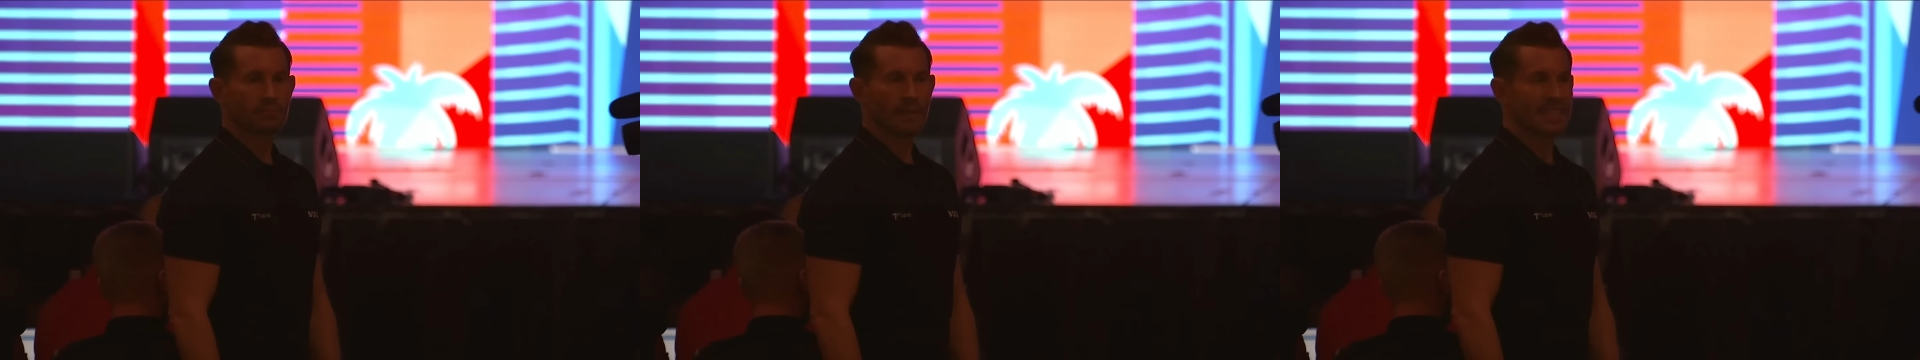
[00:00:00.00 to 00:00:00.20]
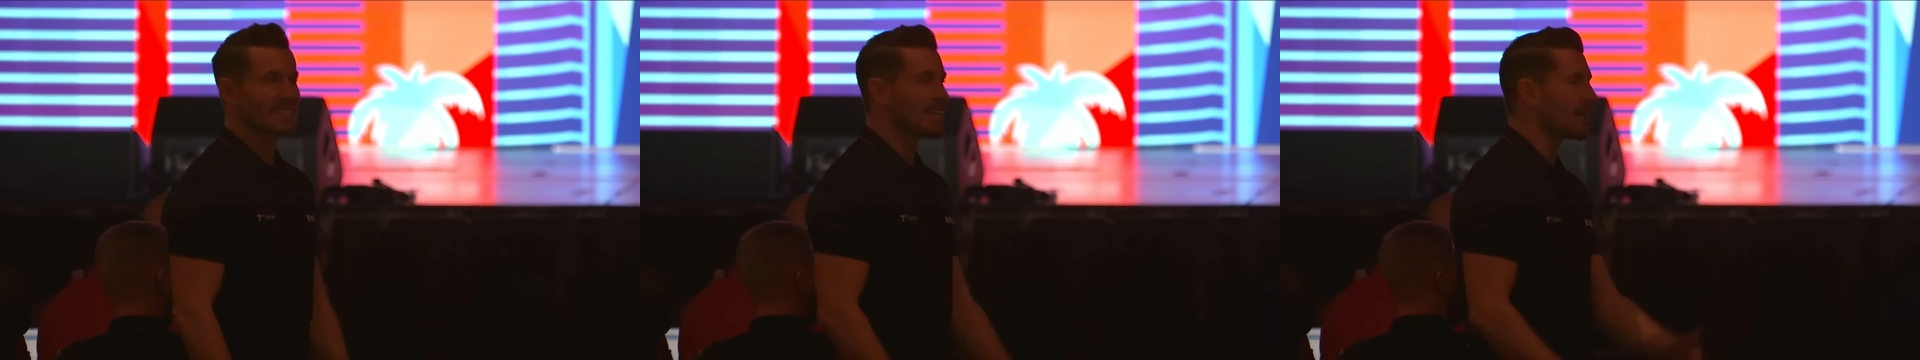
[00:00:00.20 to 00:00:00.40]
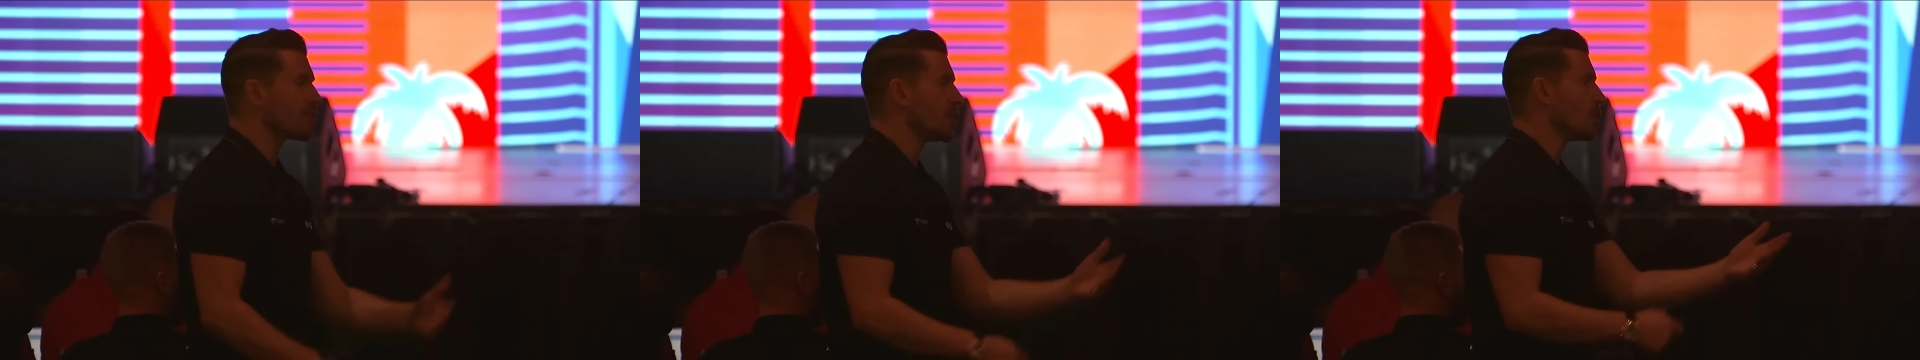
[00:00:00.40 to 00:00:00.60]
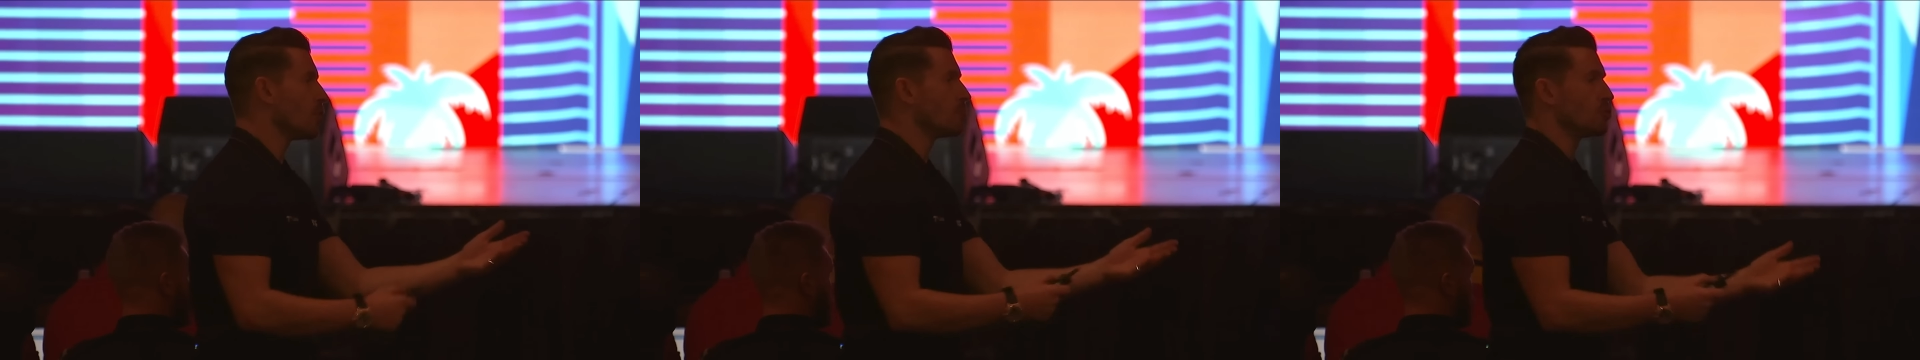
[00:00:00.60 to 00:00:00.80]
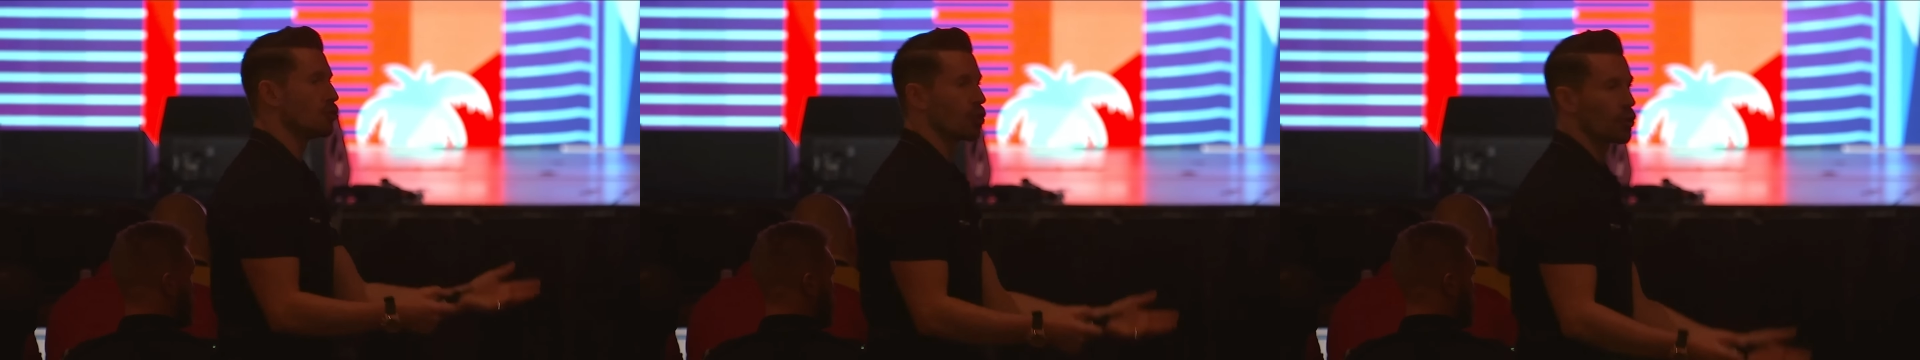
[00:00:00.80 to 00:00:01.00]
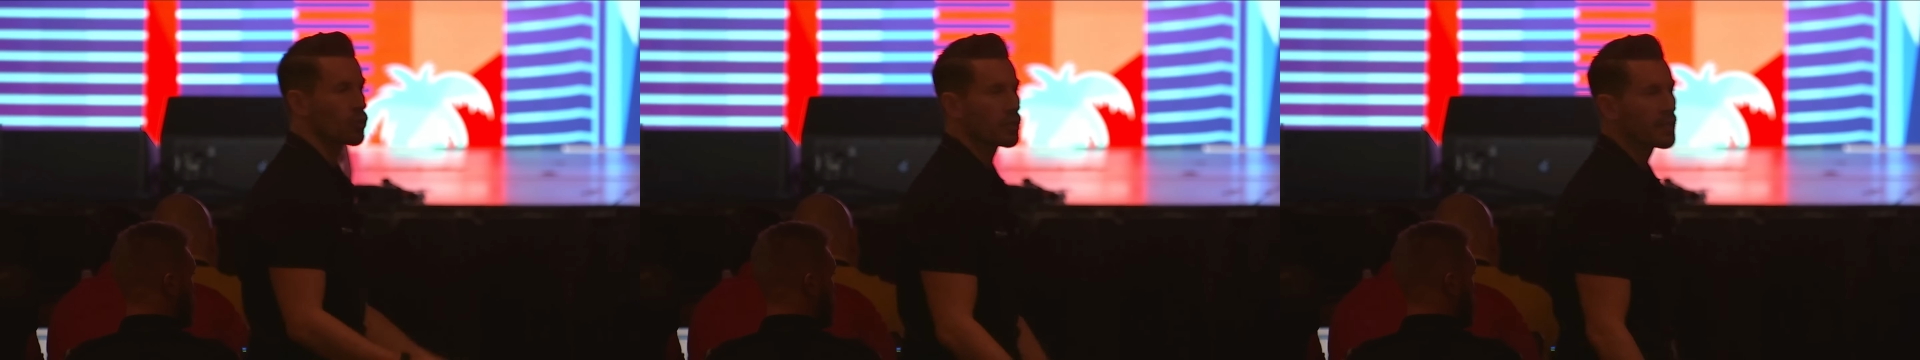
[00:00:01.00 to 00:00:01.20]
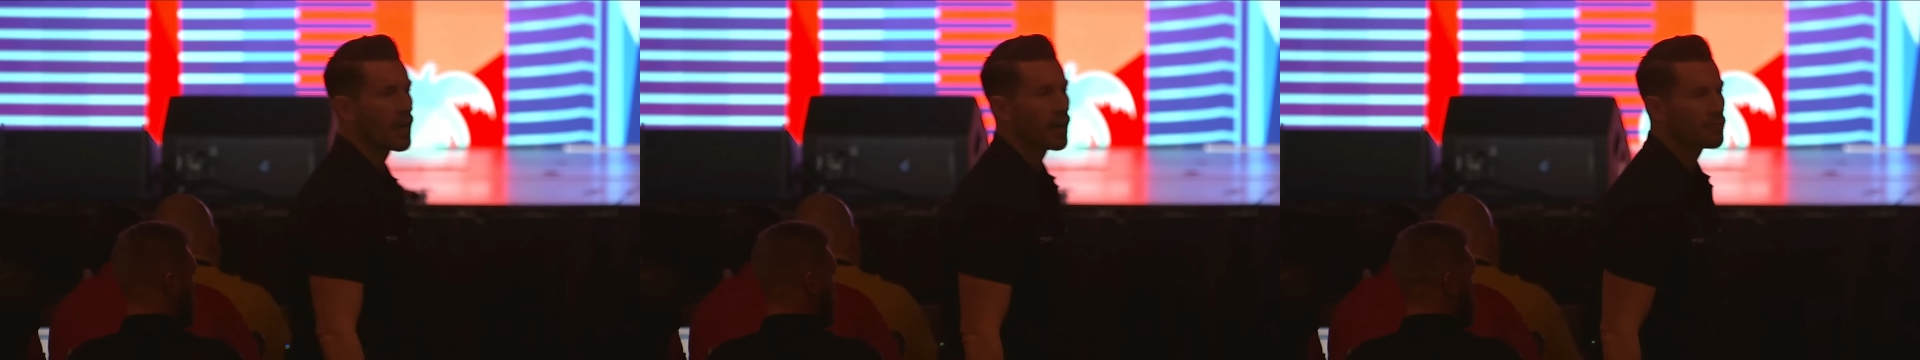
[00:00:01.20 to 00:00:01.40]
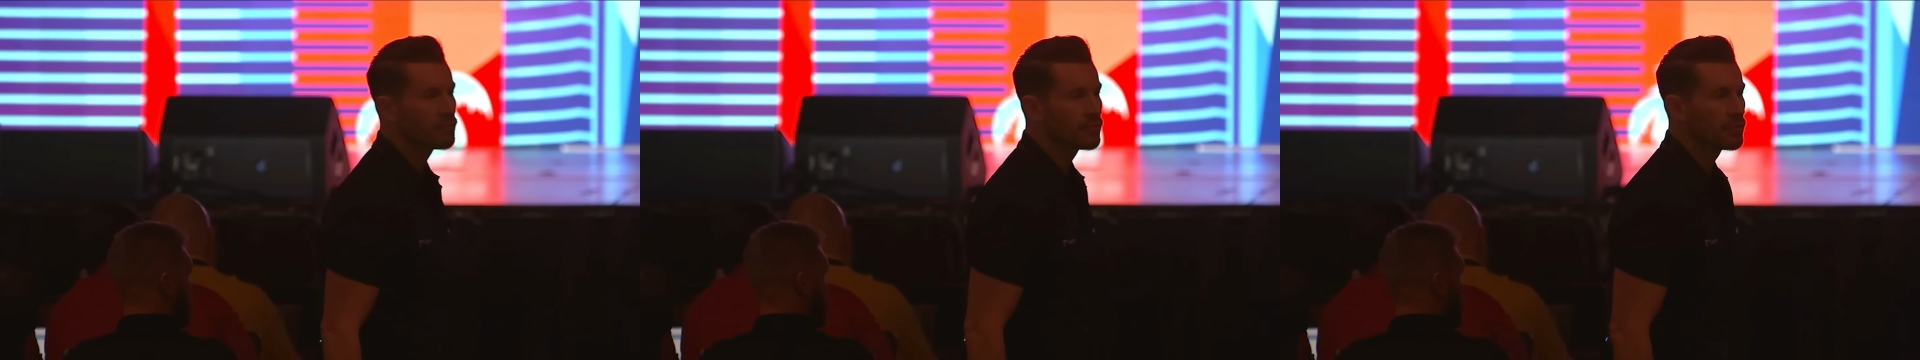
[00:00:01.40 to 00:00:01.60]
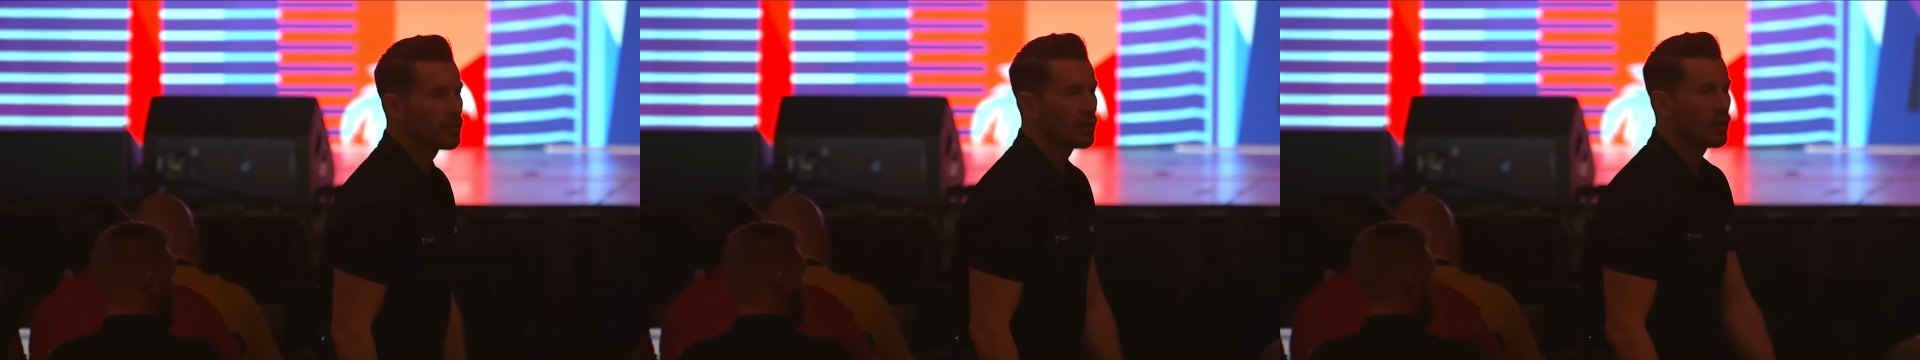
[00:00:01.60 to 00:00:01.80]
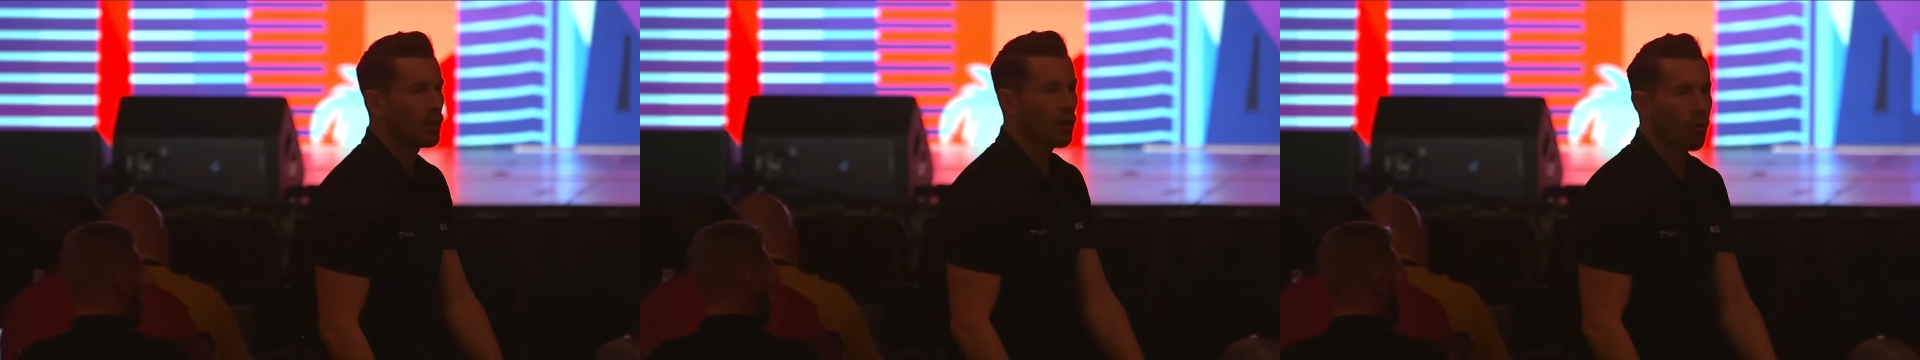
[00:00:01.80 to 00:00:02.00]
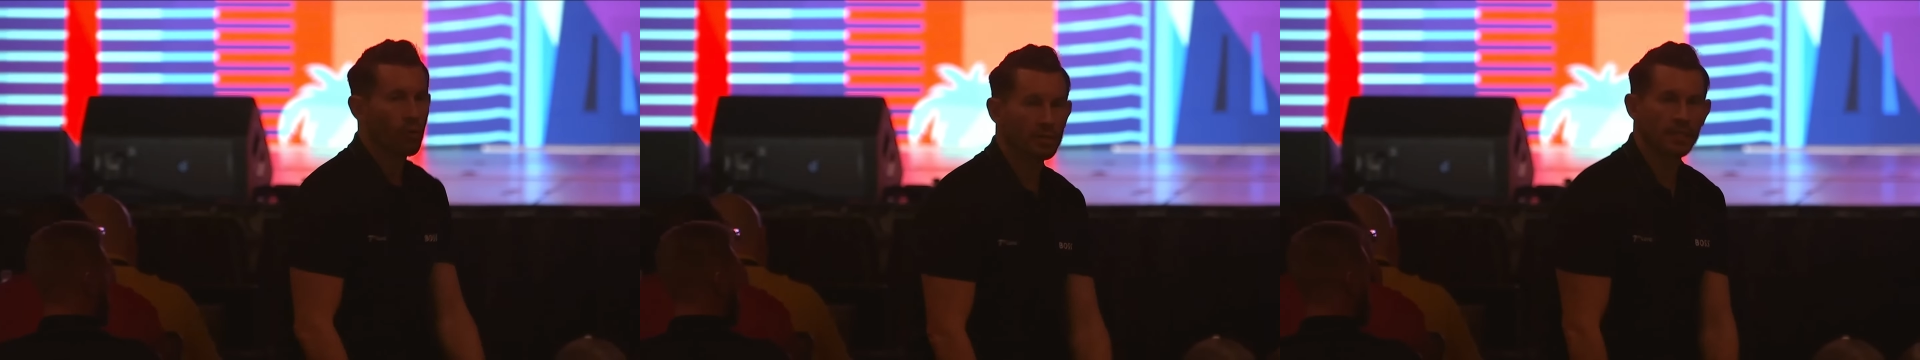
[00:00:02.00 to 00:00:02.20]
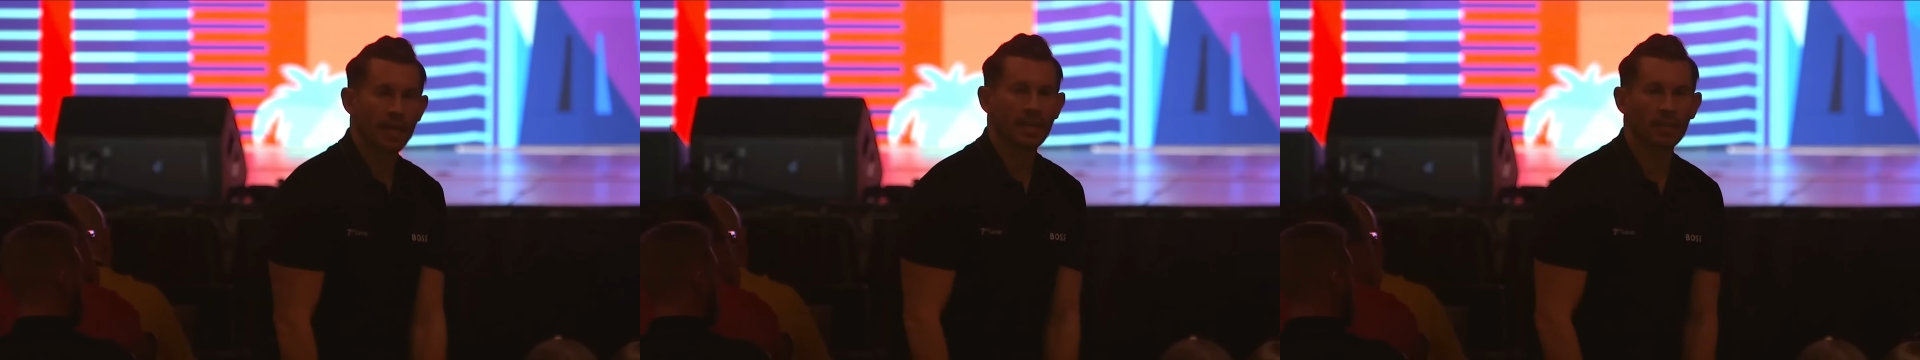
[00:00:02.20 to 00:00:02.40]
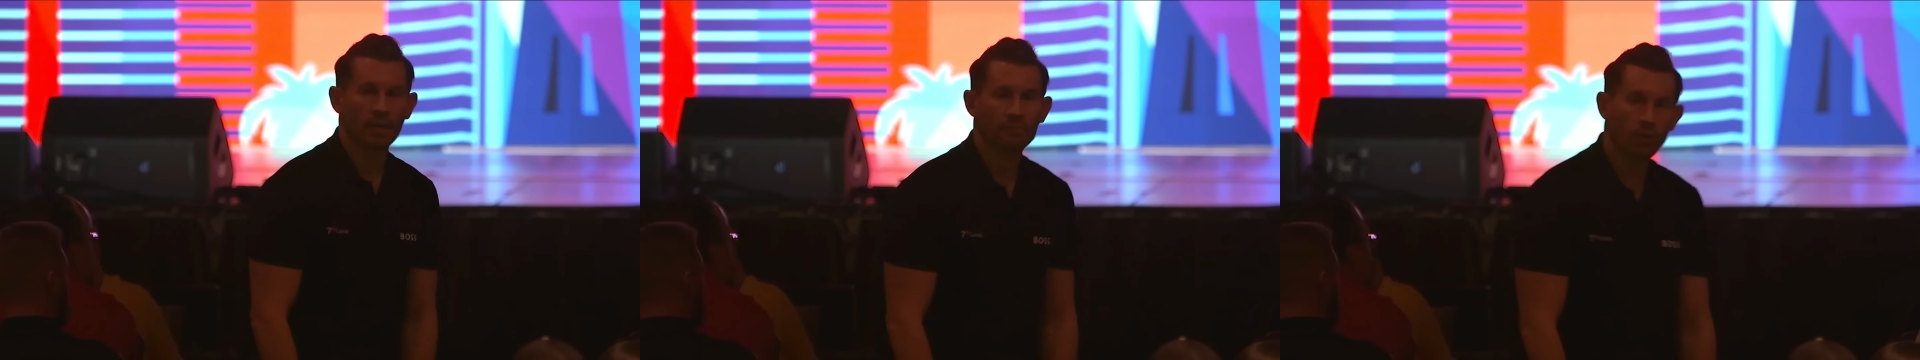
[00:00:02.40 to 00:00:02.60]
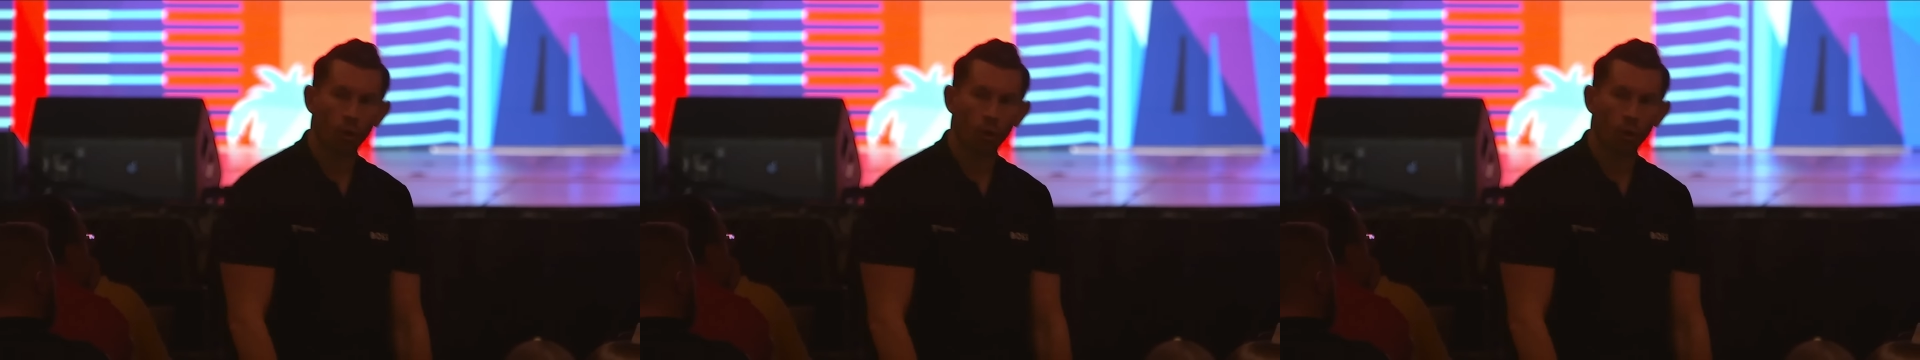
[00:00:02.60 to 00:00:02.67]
It's not that you don't journal enough, or take enough